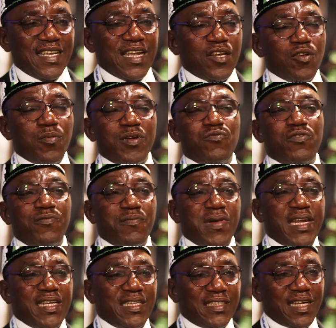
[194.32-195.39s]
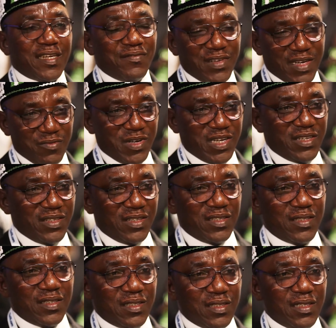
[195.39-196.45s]
No, but we've managed that very well.
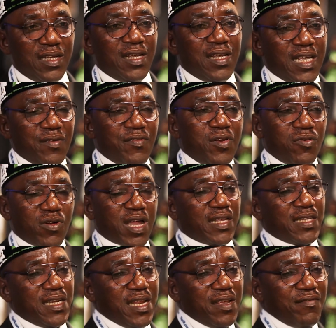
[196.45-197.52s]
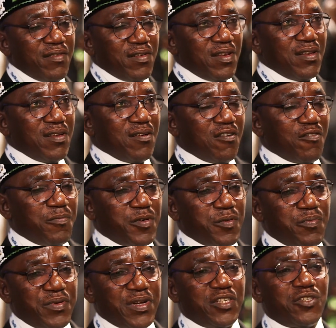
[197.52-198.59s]
If you look at the level of
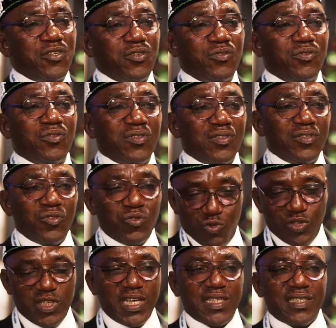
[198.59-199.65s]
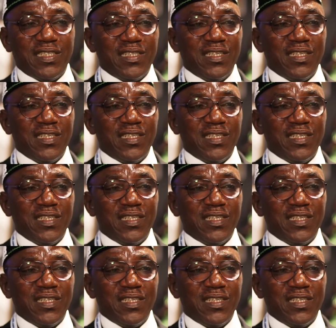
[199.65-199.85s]
preparation to date,